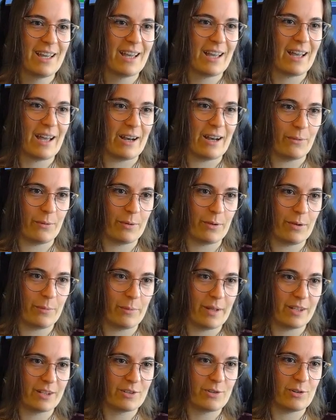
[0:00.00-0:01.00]
an oil
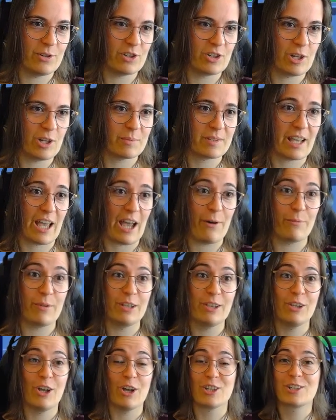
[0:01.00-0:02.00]
well, two ships, and we
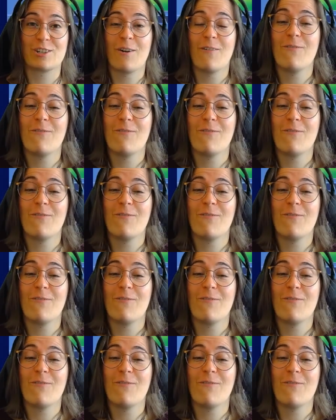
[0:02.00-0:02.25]
lost